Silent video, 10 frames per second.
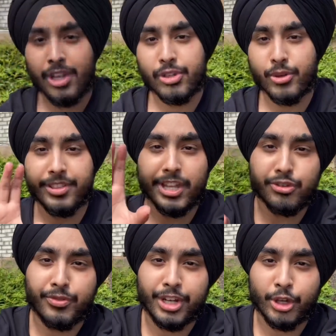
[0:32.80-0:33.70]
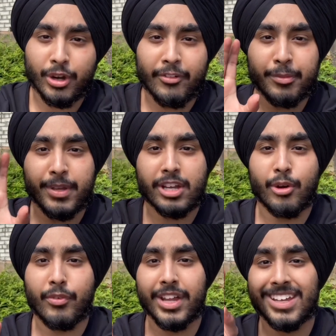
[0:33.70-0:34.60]
So in this video I will be
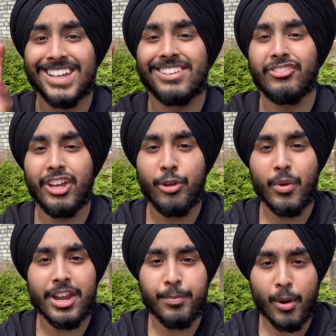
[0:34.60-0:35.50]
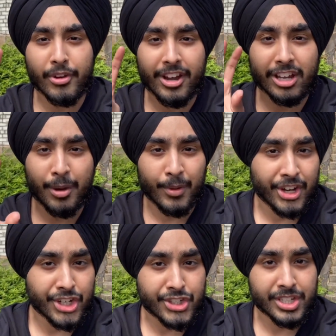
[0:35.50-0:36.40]
covering three very important
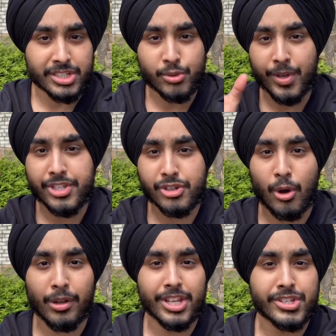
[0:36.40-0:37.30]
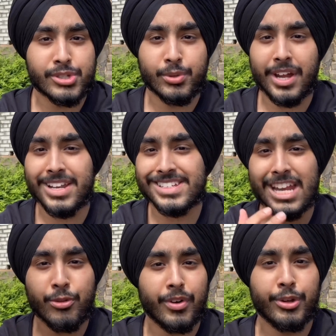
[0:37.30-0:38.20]
accommodations which all the students,
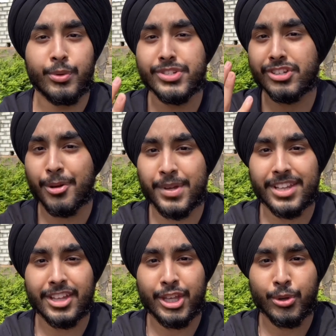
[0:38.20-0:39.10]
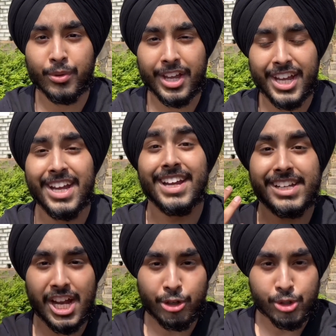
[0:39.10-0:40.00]
anyone who is coming in the UK,
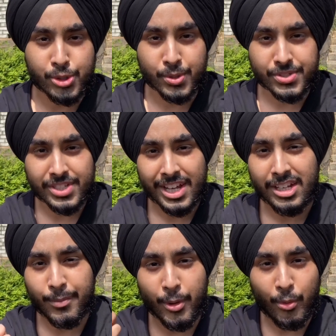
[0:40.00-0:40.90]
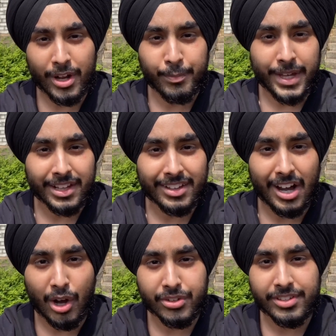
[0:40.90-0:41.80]
tend to choose. Number one being the
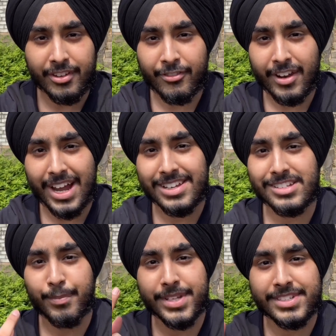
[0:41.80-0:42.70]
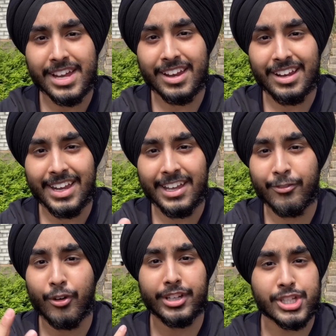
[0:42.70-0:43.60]
houses and flats, number secondly
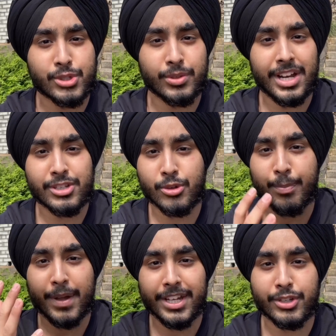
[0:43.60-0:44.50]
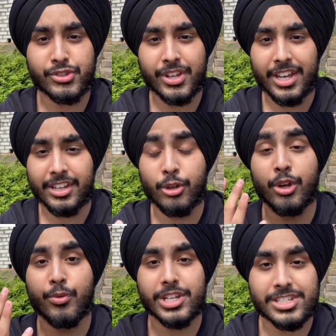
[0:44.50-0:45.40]
for the students who are planning to stay in
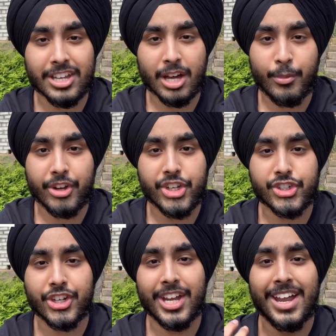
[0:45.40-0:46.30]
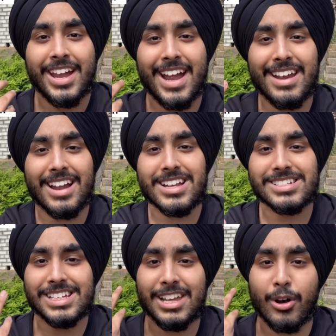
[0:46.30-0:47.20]
university accommodation, and
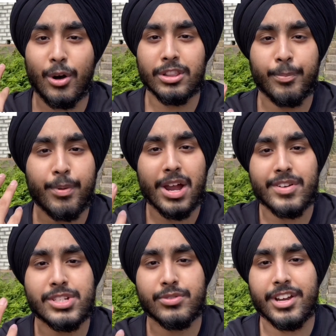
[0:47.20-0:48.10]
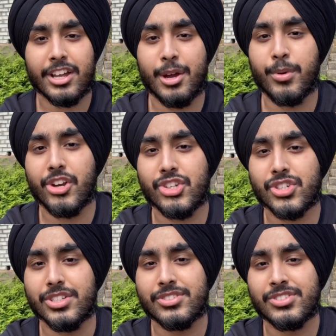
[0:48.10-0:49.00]
lastly all the private student
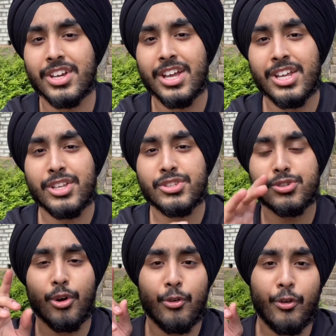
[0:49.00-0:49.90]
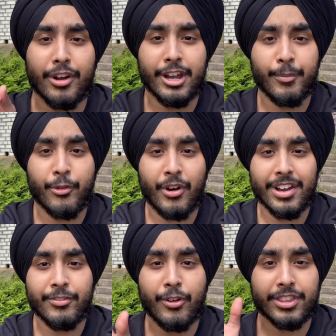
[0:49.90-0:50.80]
accommodations. So for number
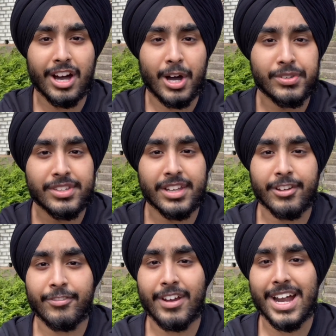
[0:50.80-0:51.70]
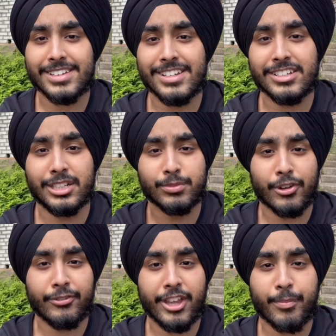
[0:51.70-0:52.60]
one, for the houses and the flats, in terms
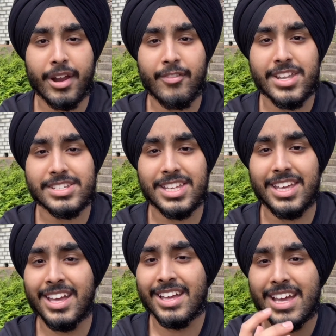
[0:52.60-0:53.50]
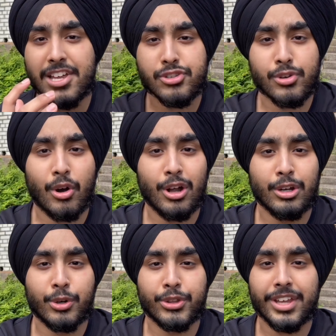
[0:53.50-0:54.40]
of their privacy, as you all
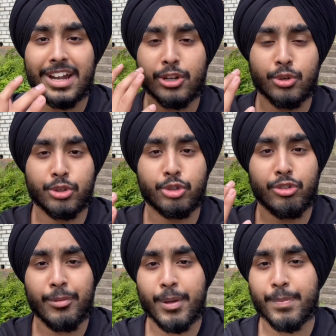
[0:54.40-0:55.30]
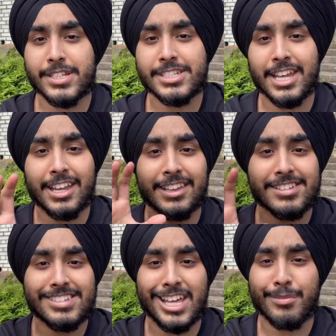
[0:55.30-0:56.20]
know, there are 2 to 3 people staying in the
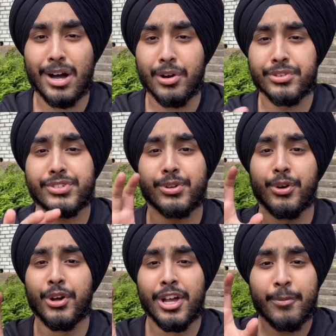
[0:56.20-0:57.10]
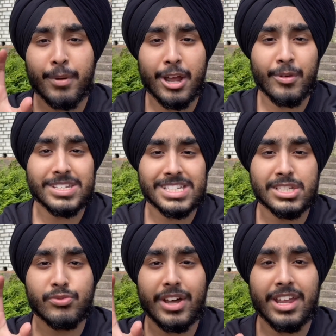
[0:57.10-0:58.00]
same house, so privacy
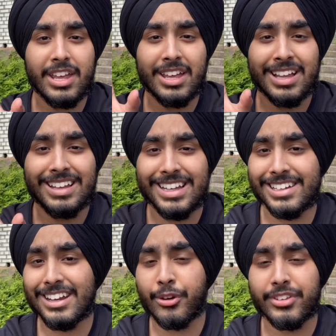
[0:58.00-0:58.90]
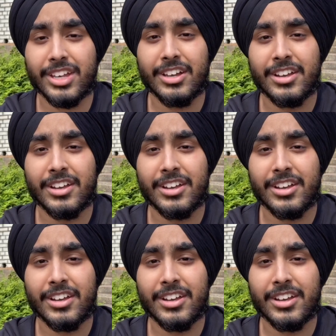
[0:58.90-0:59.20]
is very little out there.